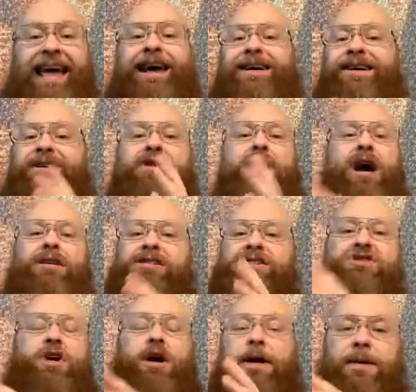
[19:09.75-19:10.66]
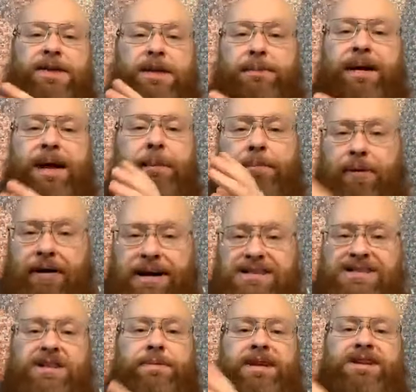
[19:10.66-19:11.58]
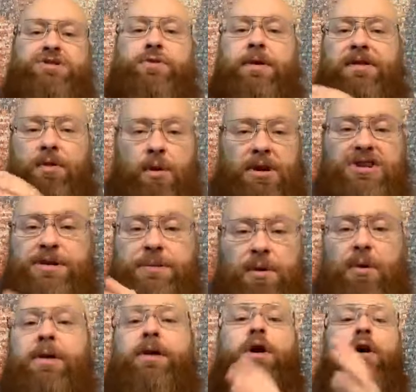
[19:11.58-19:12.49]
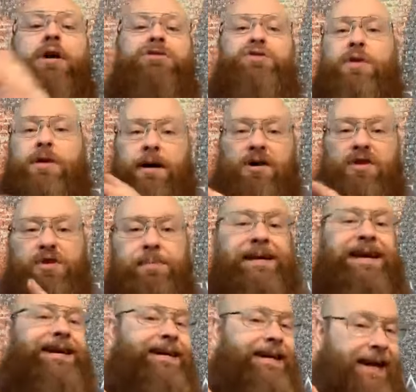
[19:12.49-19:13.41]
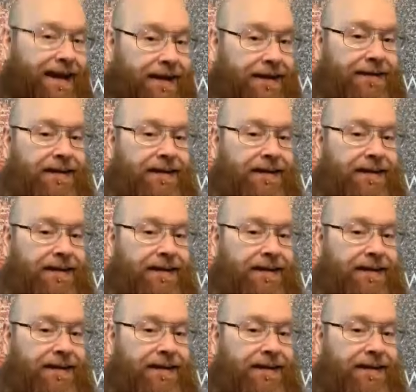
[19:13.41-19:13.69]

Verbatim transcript: You're not just called to be a priest, the ministry of the worship of the Lord. You're also called to be a king.